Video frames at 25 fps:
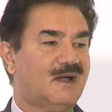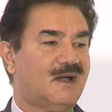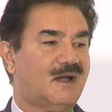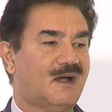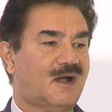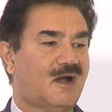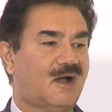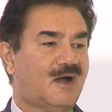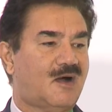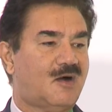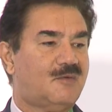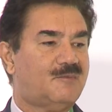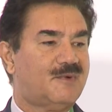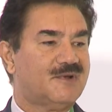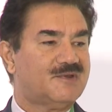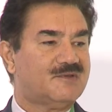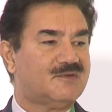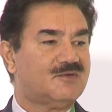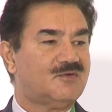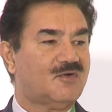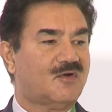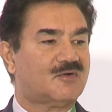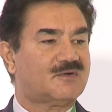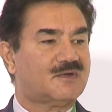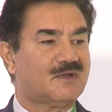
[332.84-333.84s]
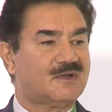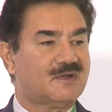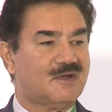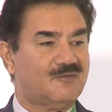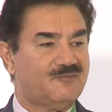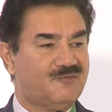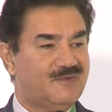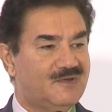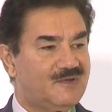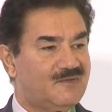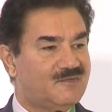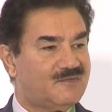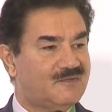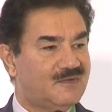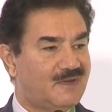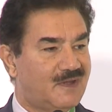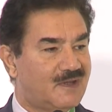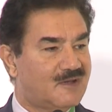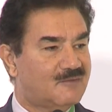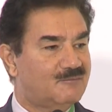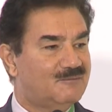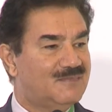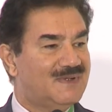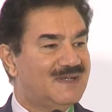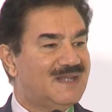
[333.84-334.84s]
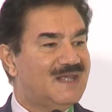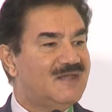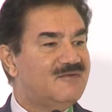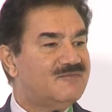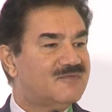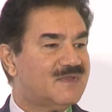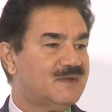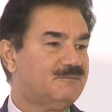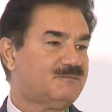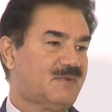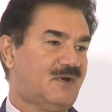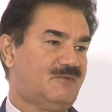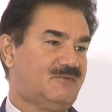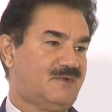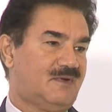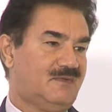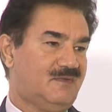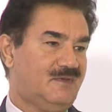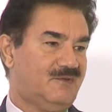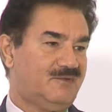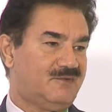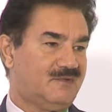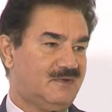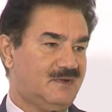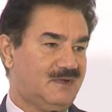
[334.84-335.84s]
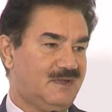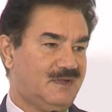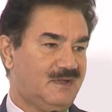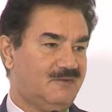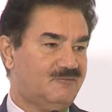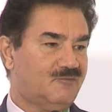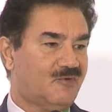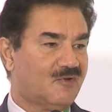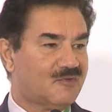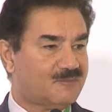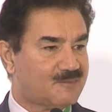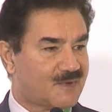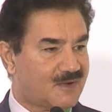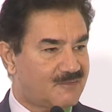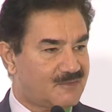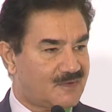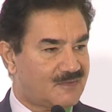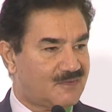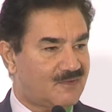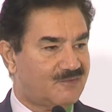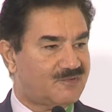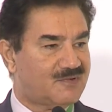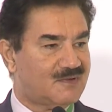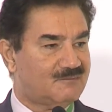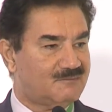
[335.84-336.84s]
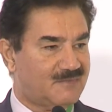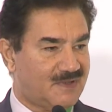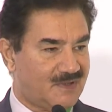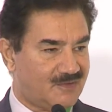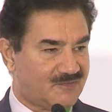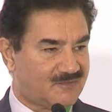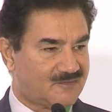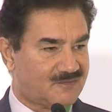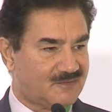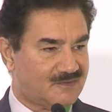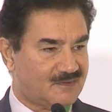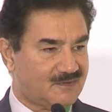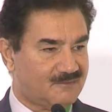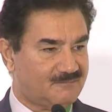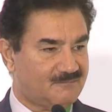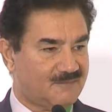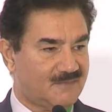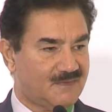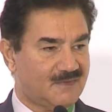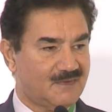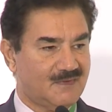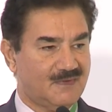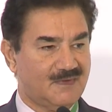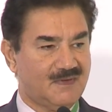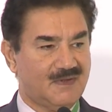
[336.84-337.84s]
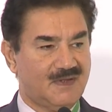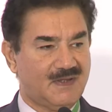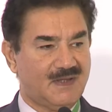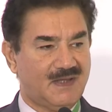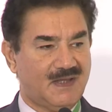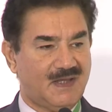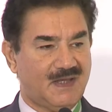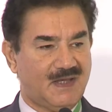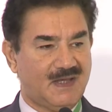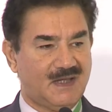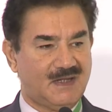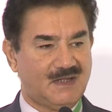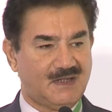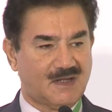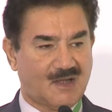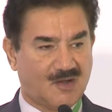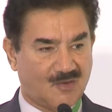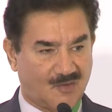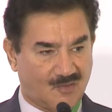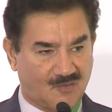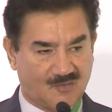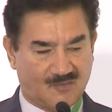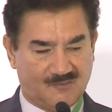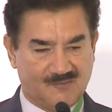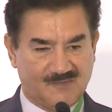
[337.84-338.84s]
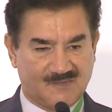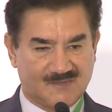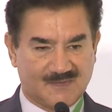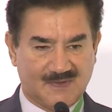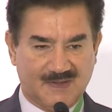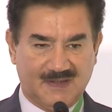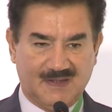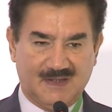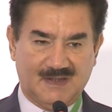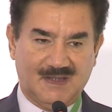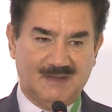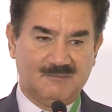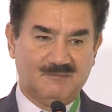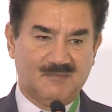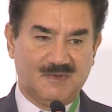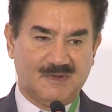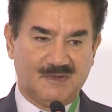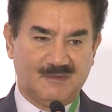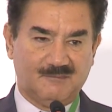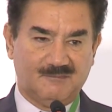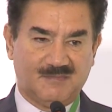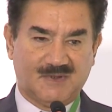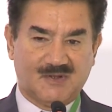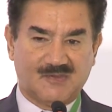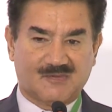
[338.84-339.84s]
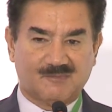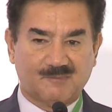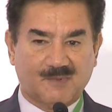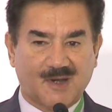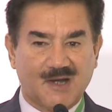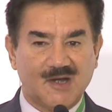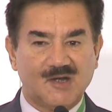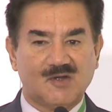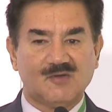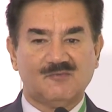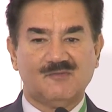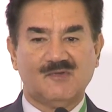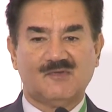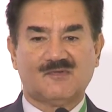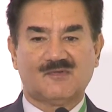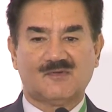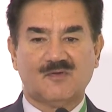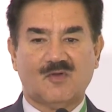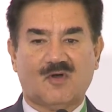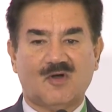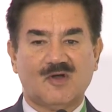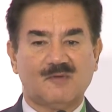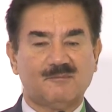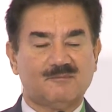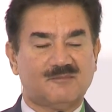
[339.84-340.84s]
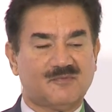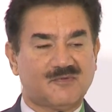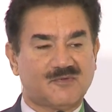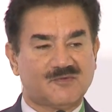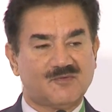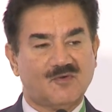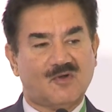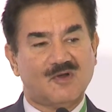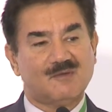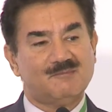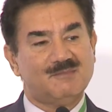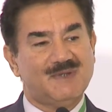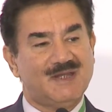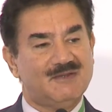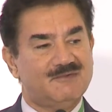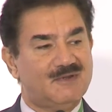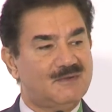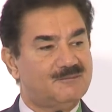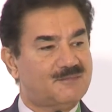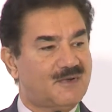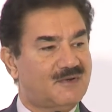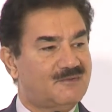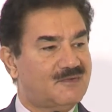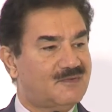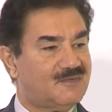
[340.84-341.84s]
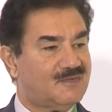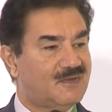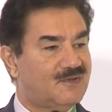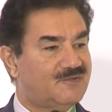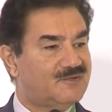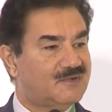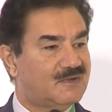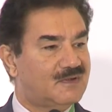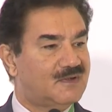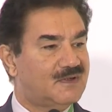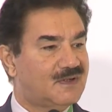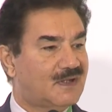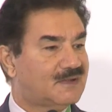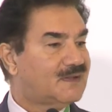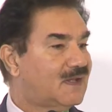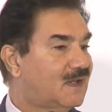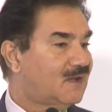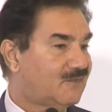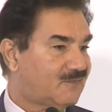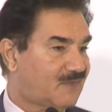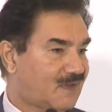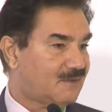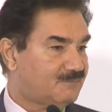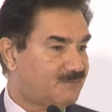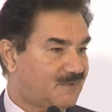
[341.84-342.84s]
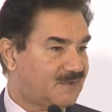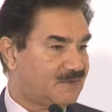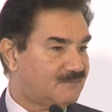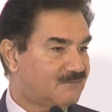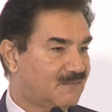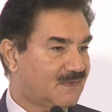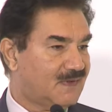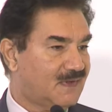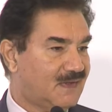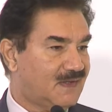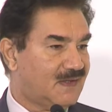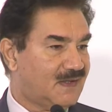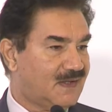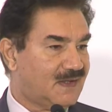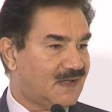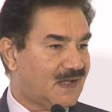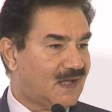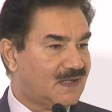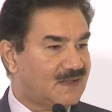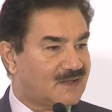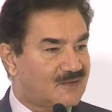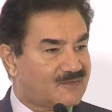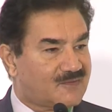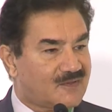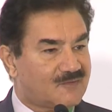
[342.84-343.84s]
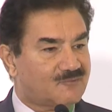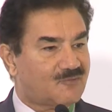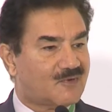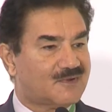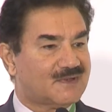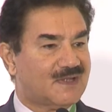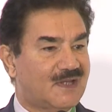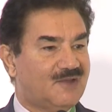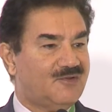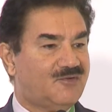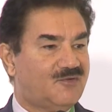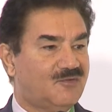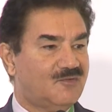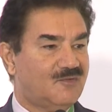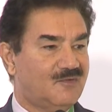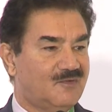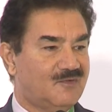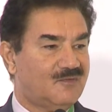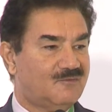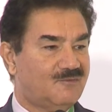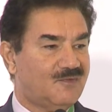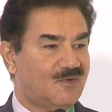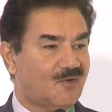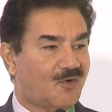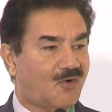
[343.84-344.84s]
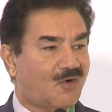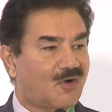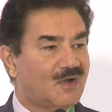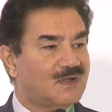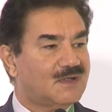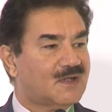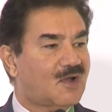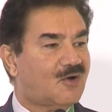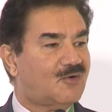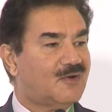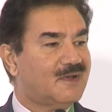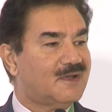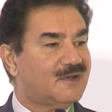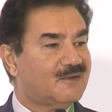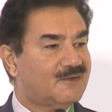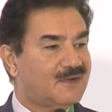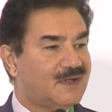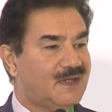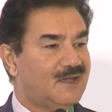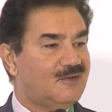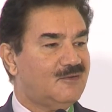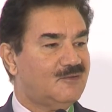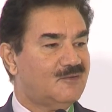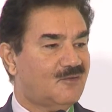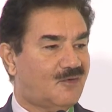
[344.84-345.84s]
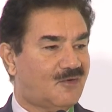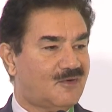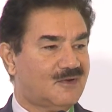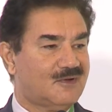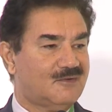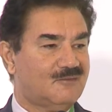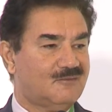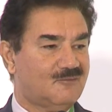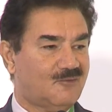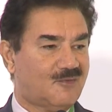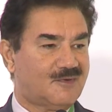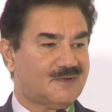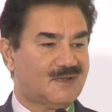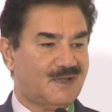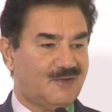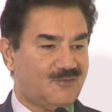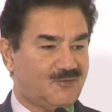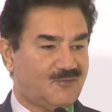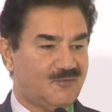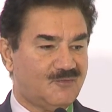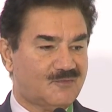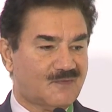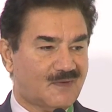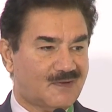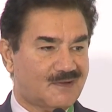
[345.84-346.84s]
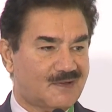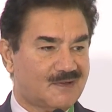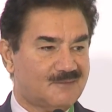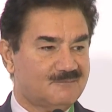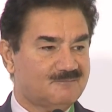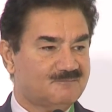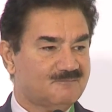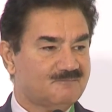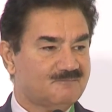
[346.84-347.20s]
how much Dr. Hafiz Sheikh believes in privatization. He was privatization minister, and now obviously despite his strong belief in privatization, nothing has happened. And this is what the issue is. We all now agree on what the issues are,